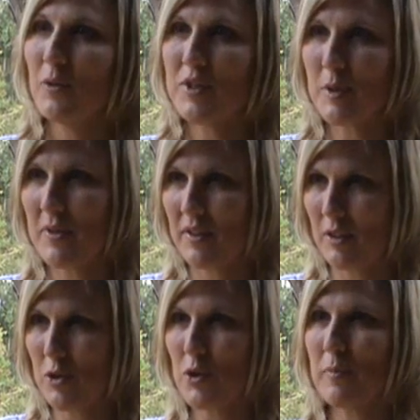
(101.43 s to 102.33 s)
with some of the
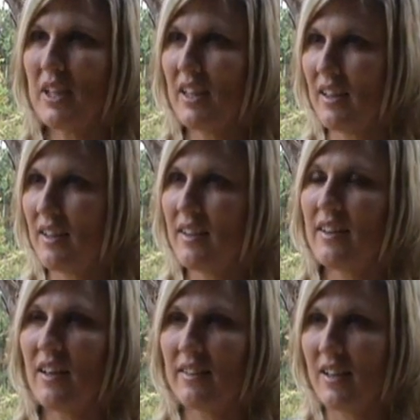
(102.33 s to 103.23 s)
social media
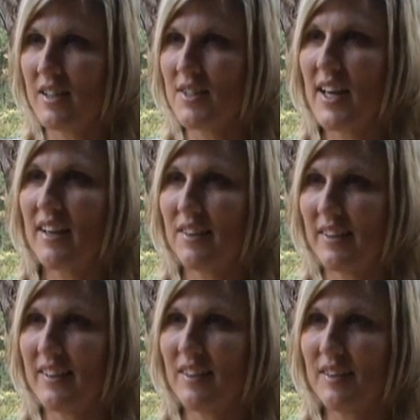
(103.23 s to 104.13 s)
and the online
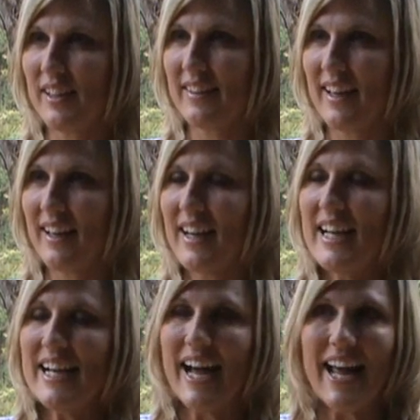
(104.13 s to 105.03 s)
sites and things like that.
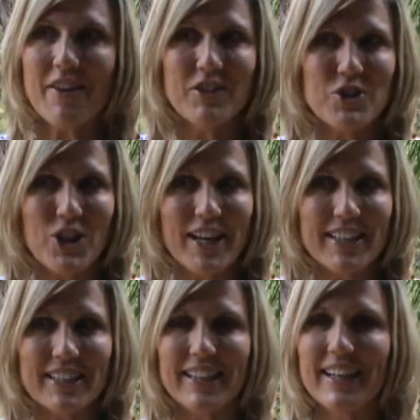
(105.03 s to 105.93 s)
I haven't
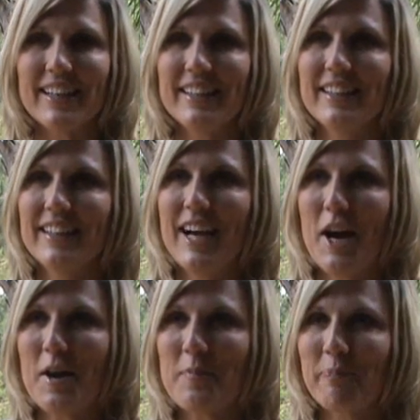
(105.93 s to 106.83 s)
tried it yet.
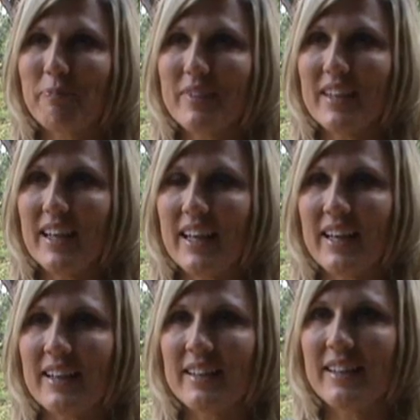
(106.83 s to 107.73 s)

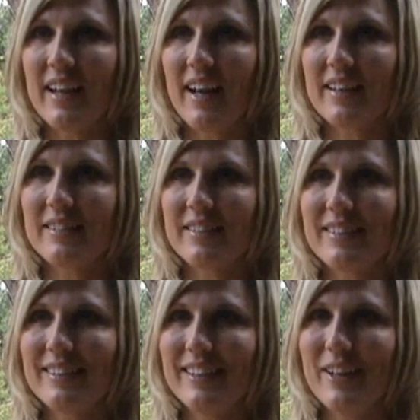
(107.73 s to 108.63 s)
And
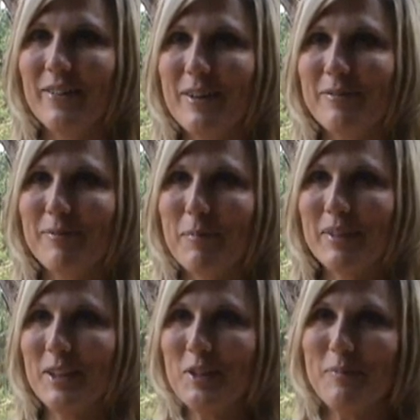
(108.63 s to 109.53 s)

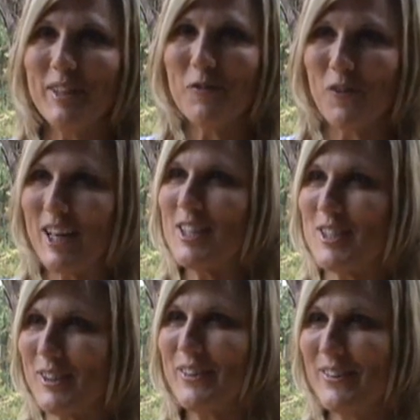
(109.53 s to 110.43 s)
I'm a little bit afraid
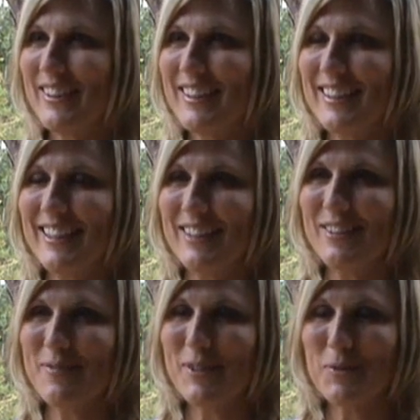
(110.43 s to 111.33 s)
to,
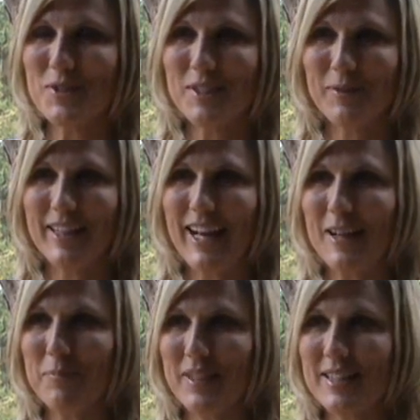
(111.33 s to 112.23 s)
but we'll see what
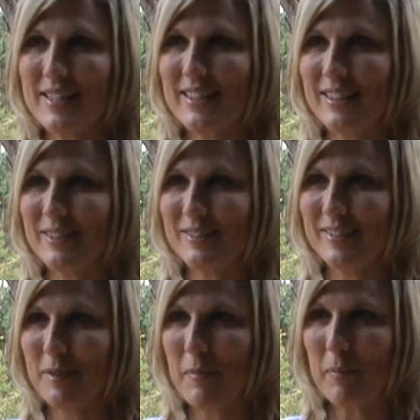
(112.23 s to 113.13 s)
happens, you know.
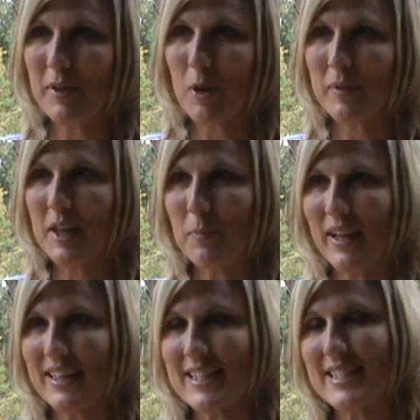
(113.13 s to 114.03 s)
Maybe I'll
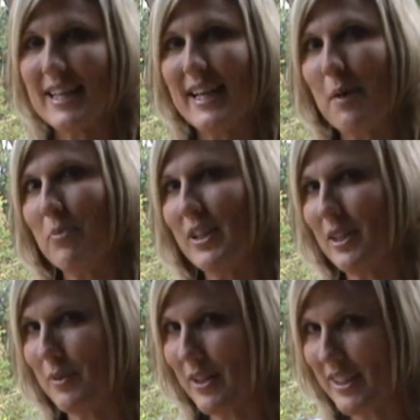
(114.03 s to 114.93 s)
become like a
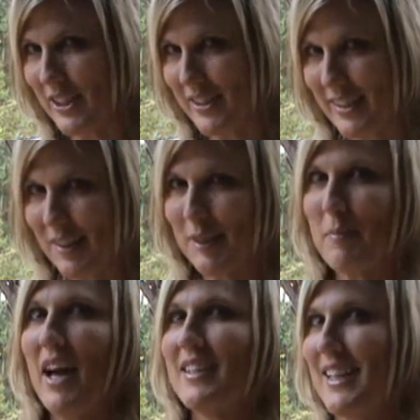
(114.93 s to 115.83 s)
celebrity around here and get
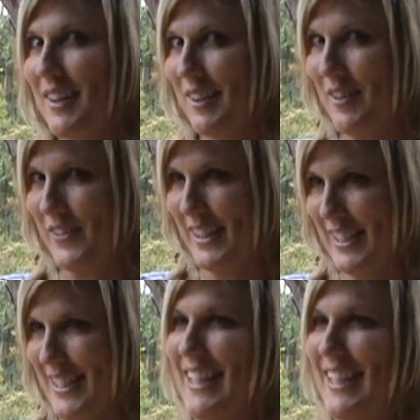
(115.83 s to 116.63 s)
some hot dates off of this.